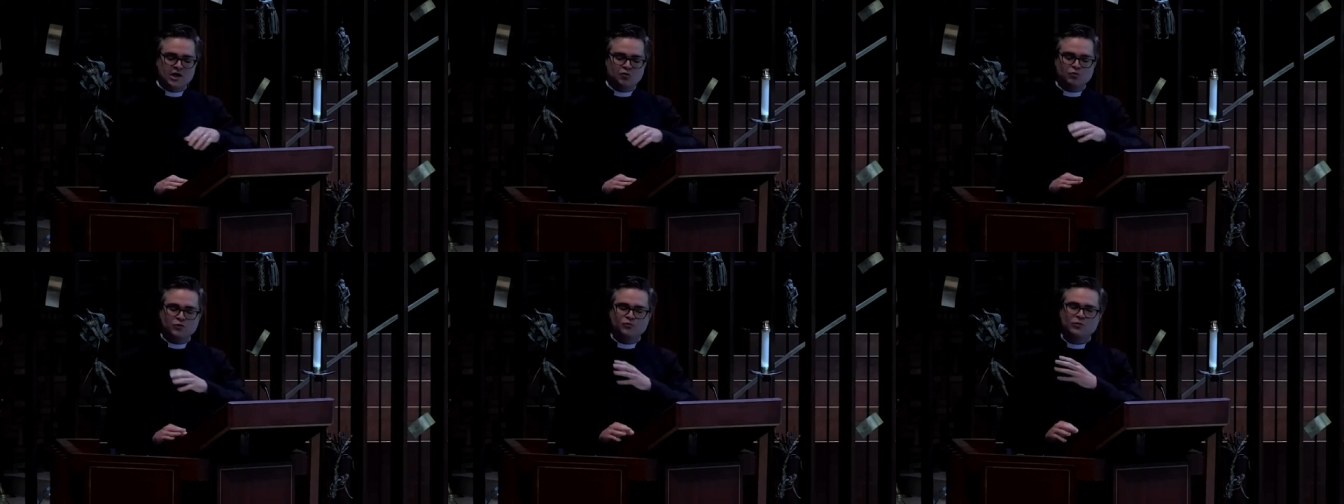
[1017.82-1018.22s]

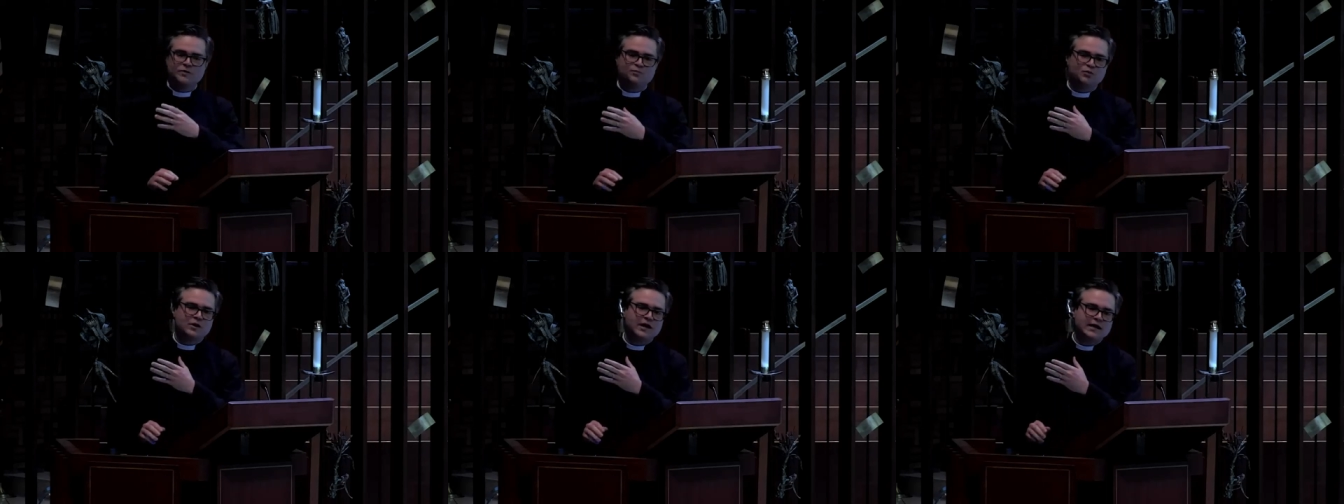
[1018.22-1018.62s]
When we
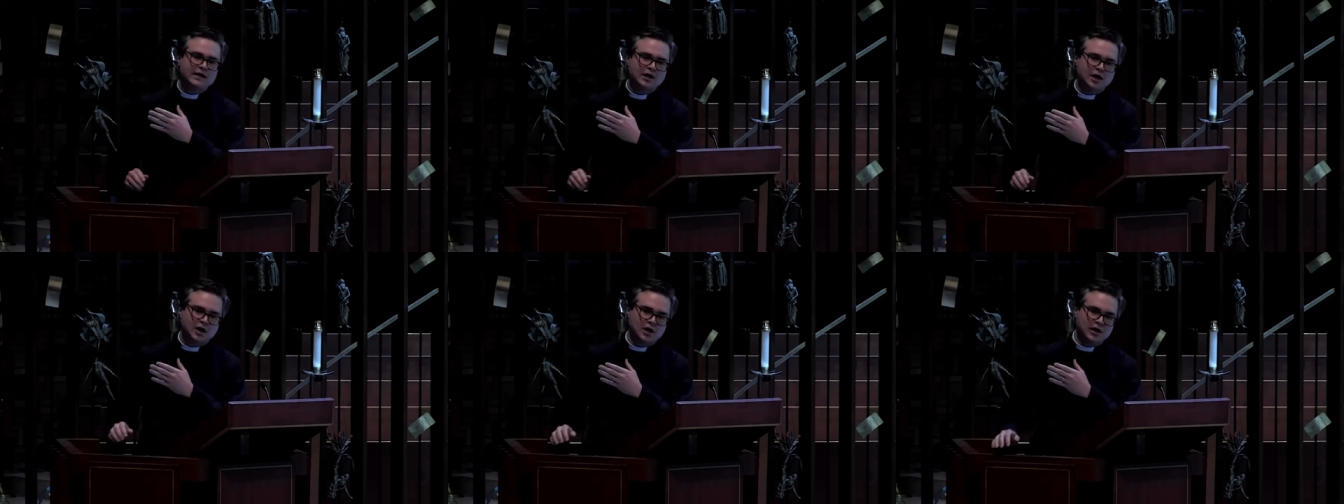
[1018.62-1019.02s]
pray
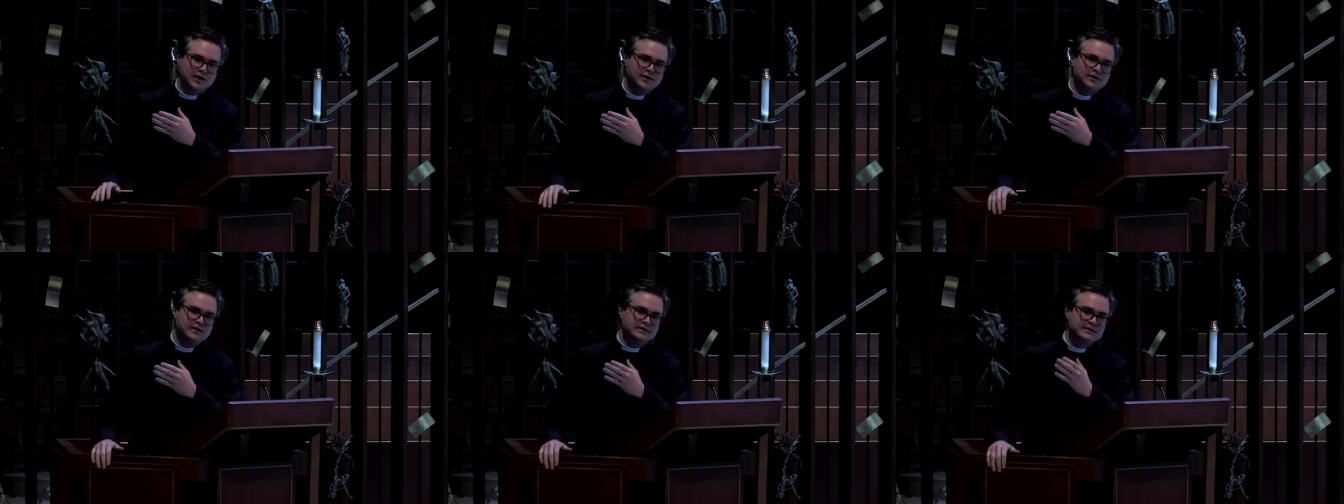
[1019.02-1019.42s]
God
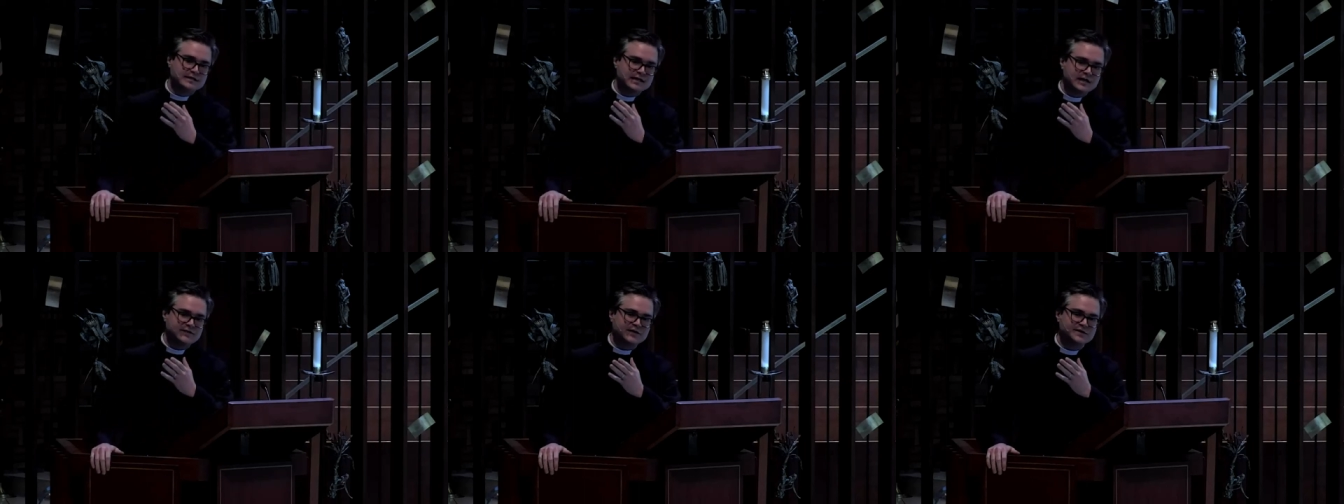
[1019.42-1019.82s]
to
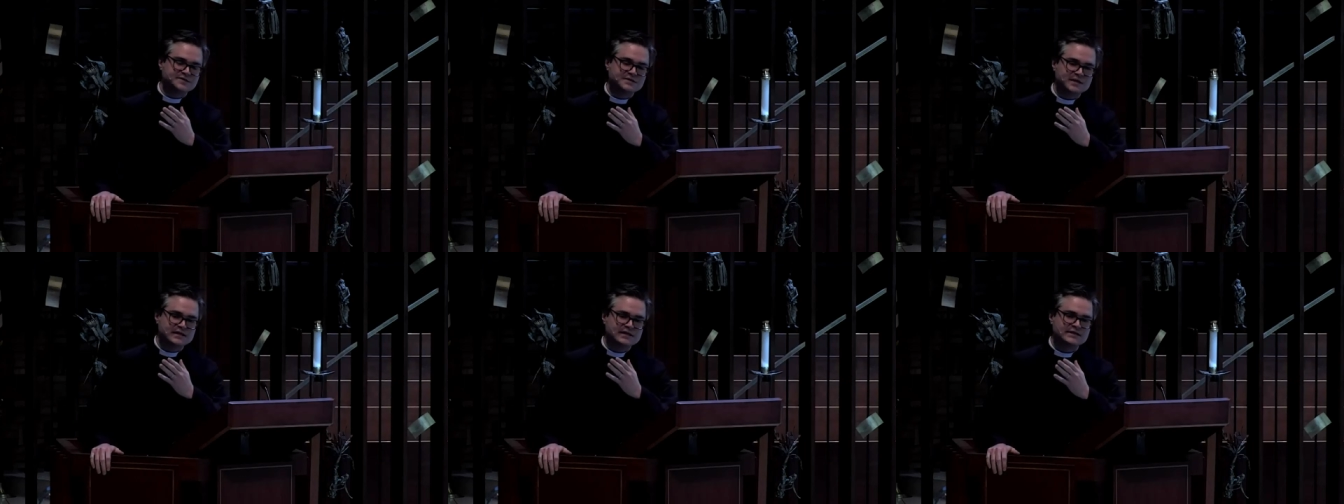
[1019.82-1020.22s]
give us
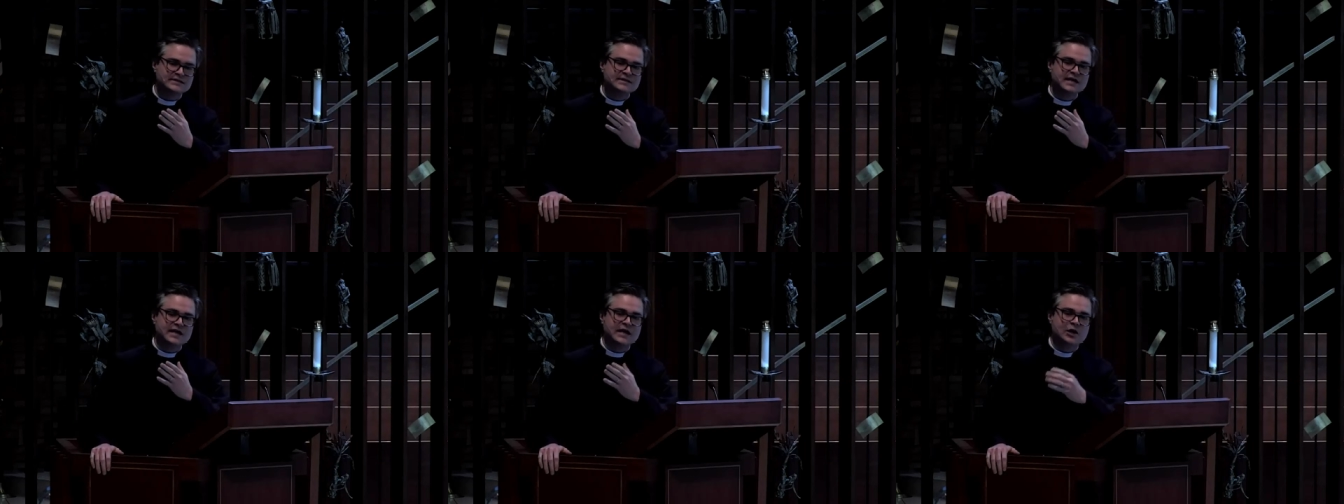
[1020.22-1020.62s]
this
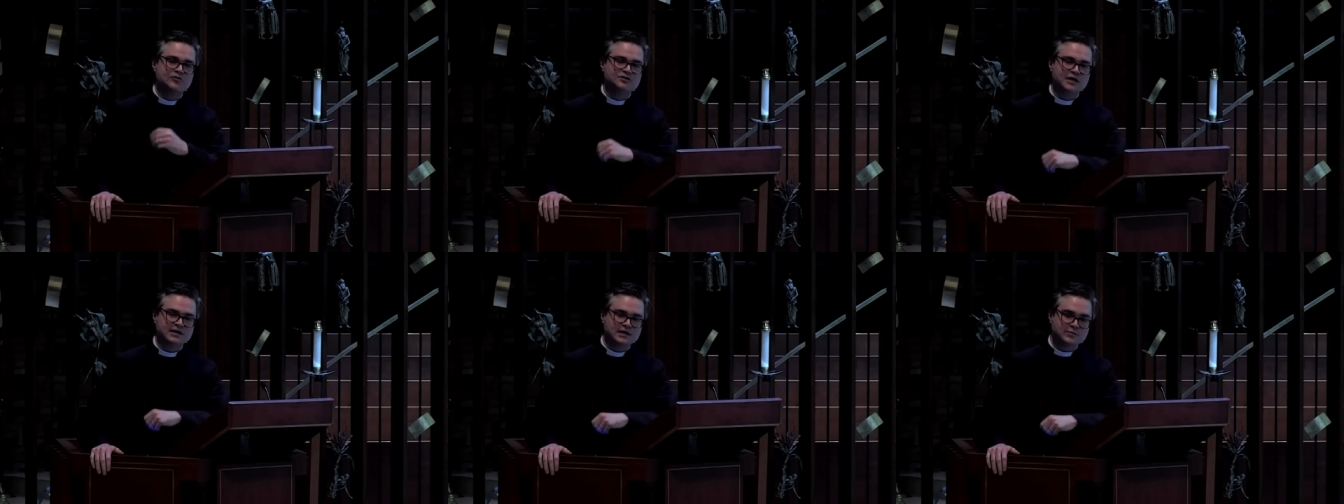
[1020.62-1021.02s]
day our
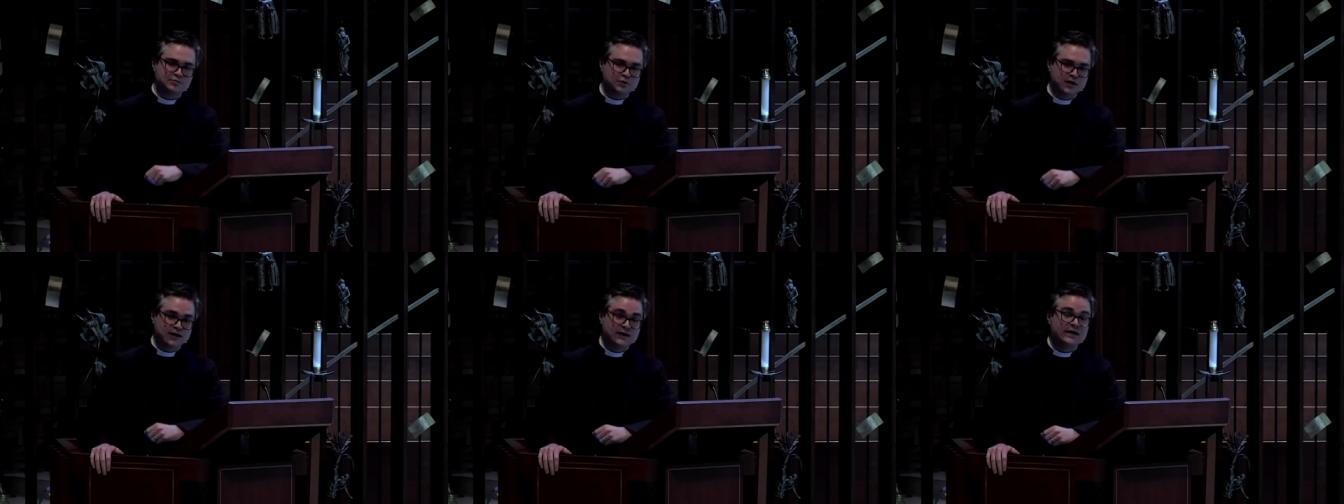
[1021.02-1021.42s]
daily
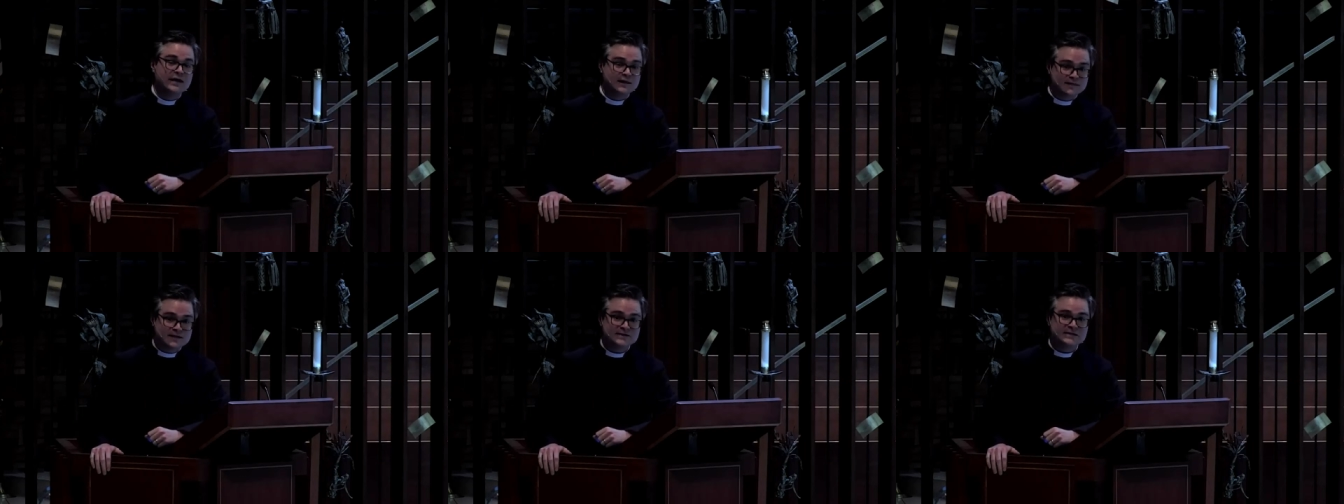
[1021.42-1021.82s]
bread,
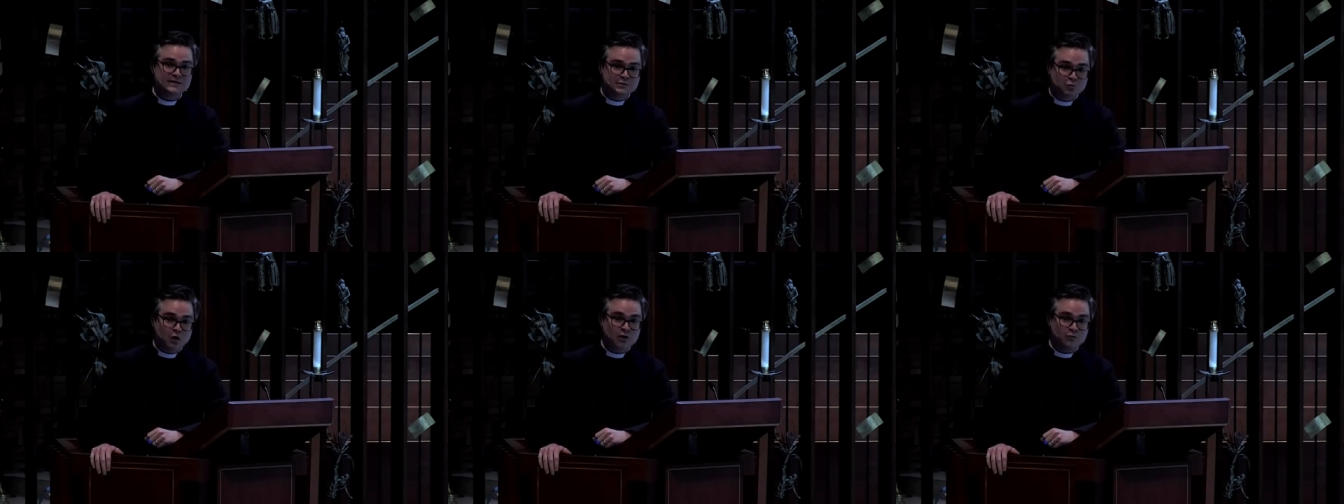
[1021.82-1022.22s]
this is
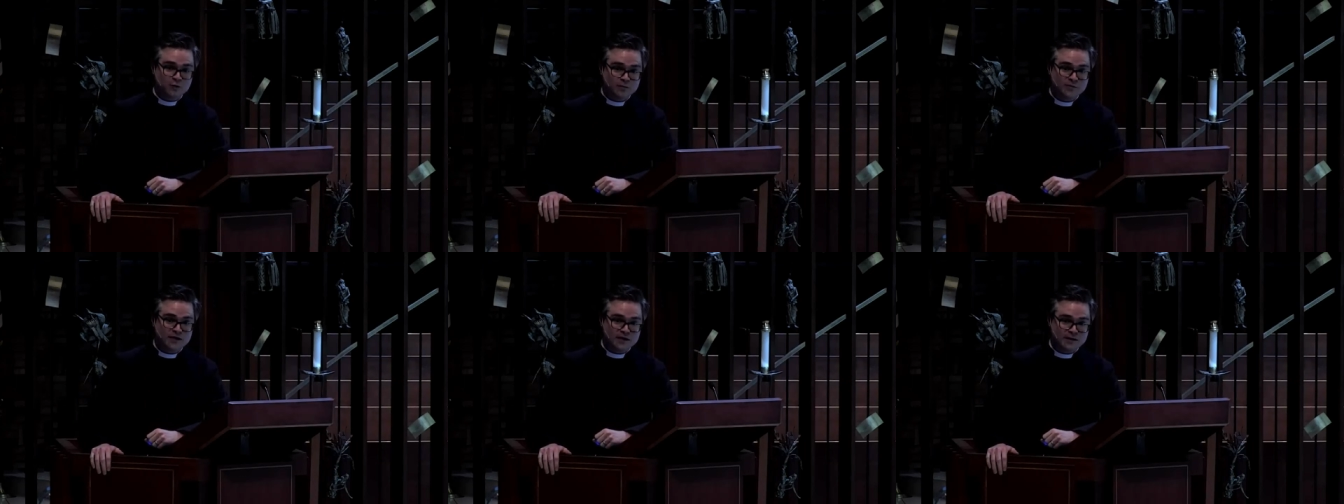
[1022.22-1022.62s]
what we
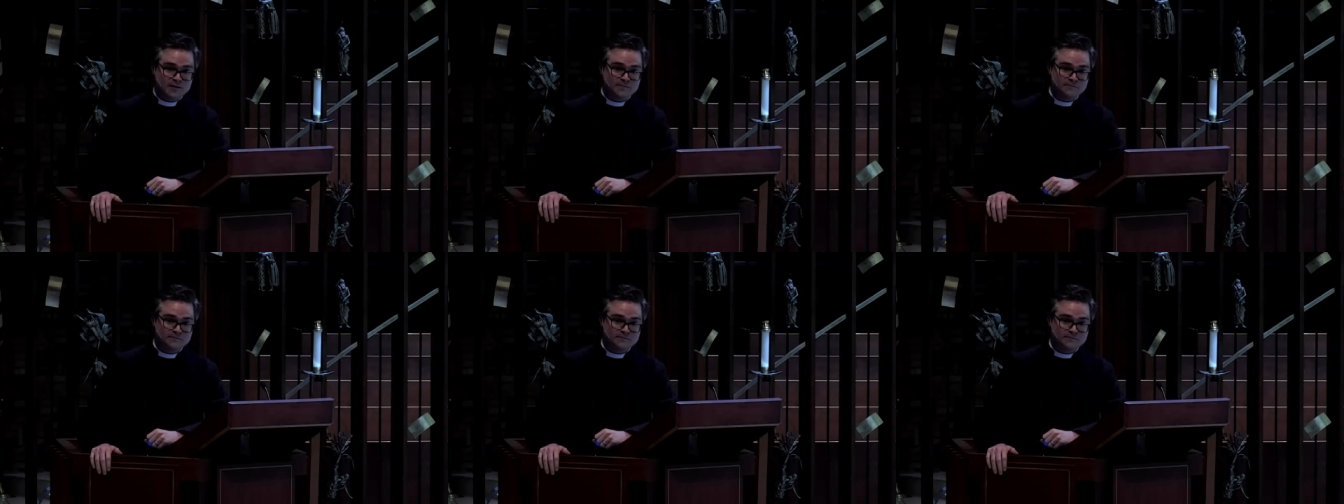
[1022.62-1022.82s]
mean.